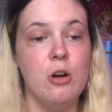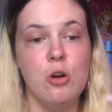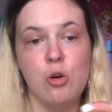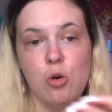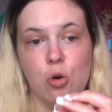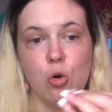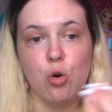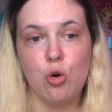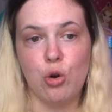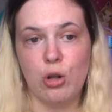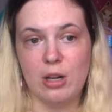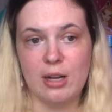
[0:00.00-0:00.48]

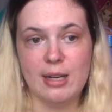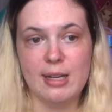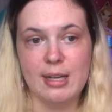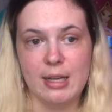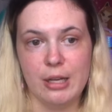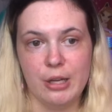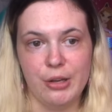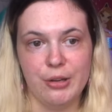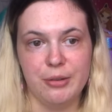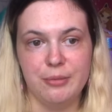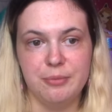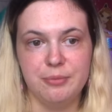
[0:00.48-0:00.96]
or
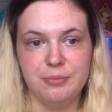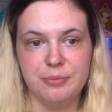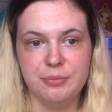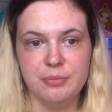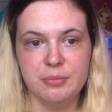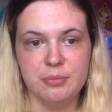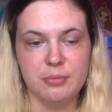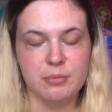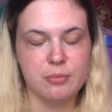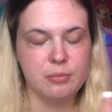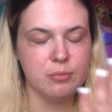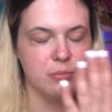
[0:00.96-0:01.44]
clear.
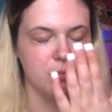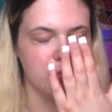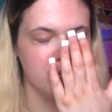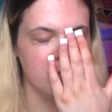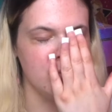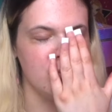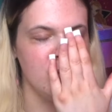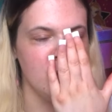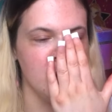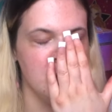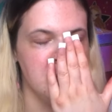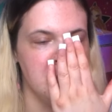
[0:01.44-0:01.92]

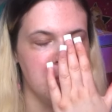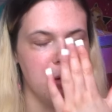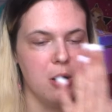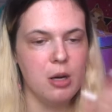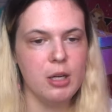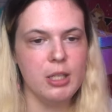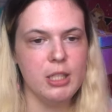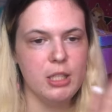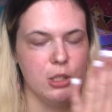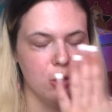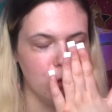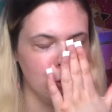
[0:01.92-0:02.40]

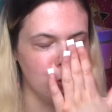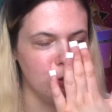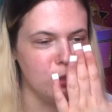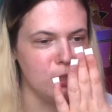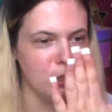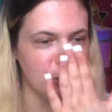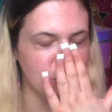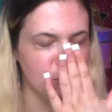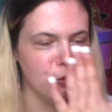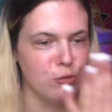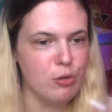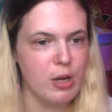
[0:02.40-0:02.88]
My
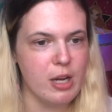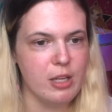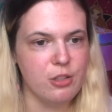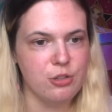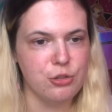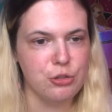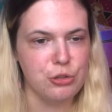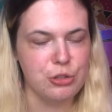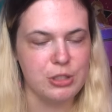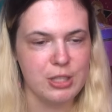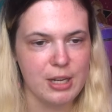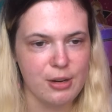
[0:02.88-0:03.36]
goodness
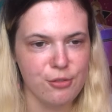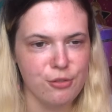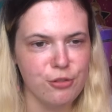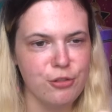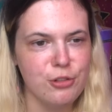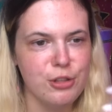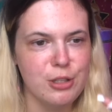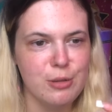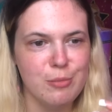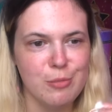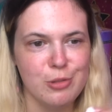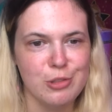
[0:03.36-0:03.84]
gracious,
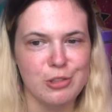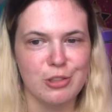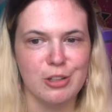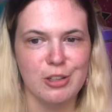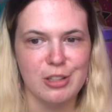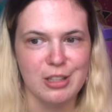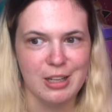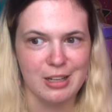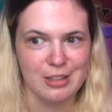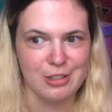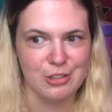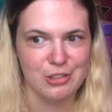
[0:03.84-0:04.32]
everything was like
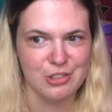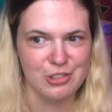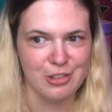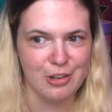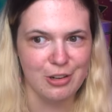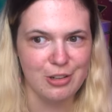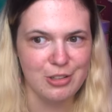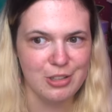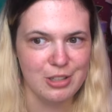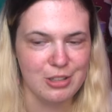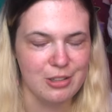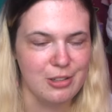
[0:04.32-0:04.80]
that
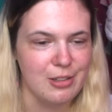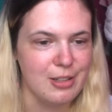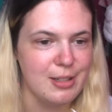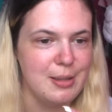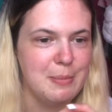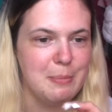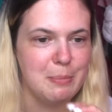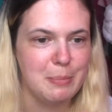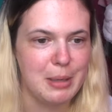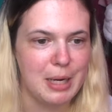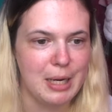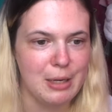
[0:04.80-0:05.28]
design, like
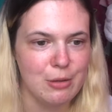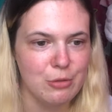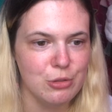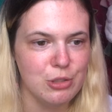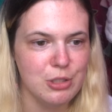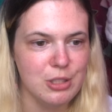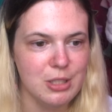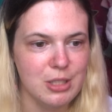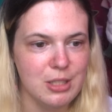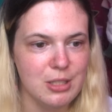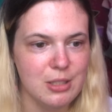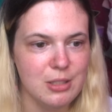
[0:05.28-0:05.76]
mice,
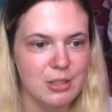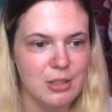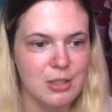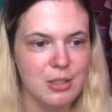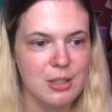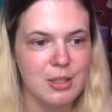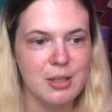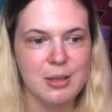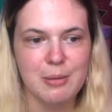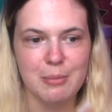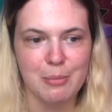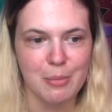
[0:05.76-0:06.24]

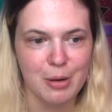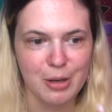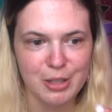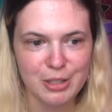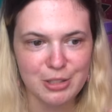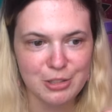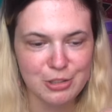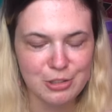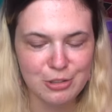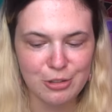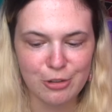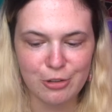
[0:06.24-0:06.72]

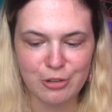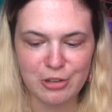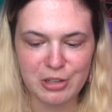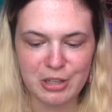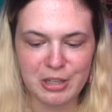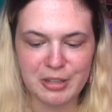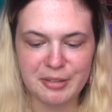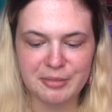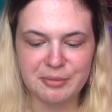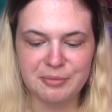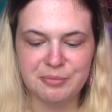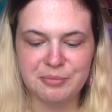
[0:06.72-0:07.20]
sorry.
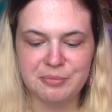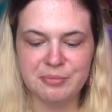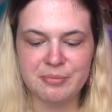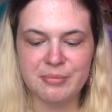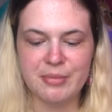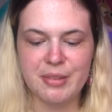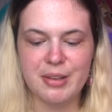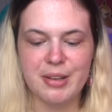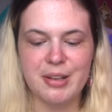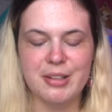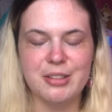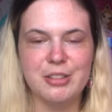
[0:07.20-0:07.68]

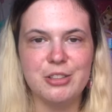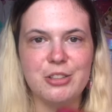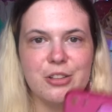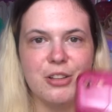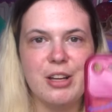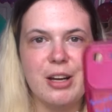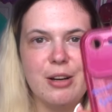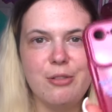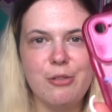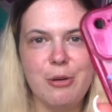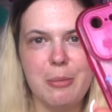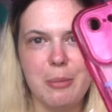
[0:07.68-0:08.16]
So
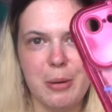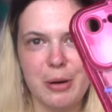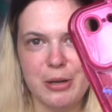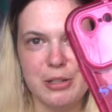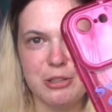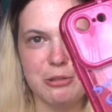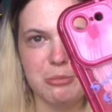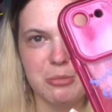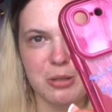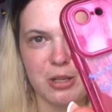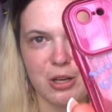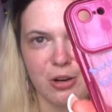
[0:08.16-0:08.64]
that
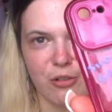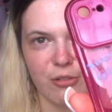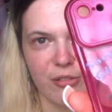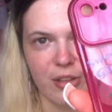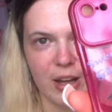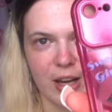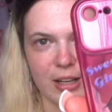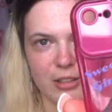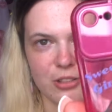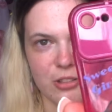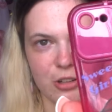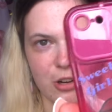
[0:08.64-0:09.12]
reminds me of
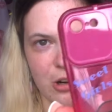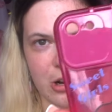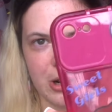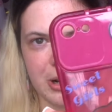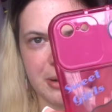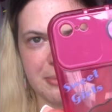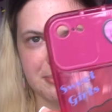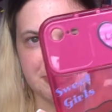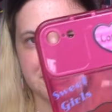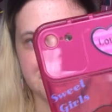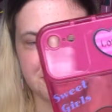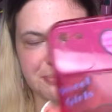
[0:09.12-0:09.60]
that
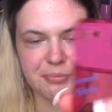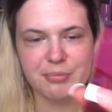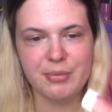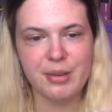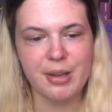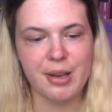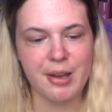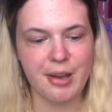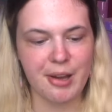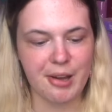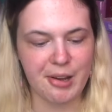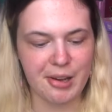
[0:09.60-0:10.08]
time.
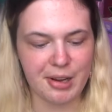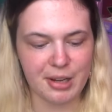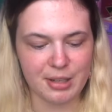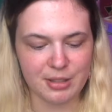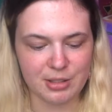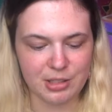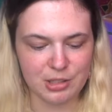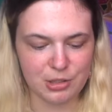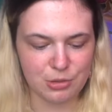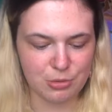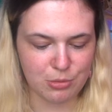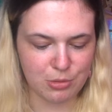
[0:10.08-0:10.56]
And
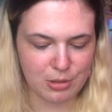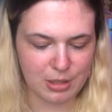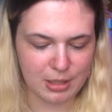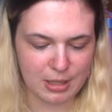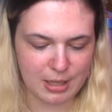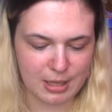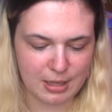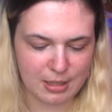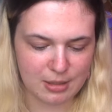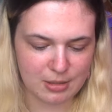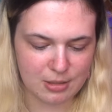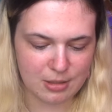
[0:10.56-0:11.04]
this one
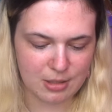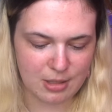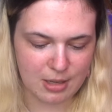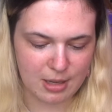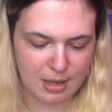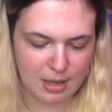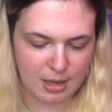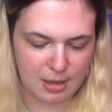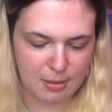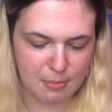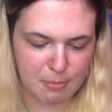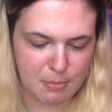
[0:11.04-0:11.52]
has
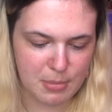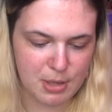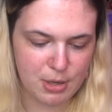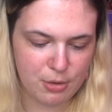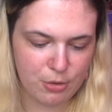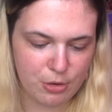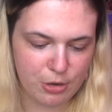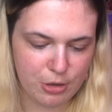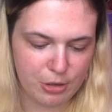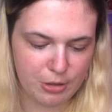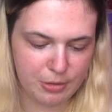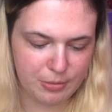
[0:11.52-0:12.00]
a
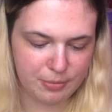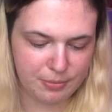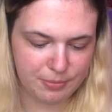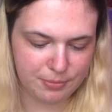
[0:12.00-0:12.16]
mirror,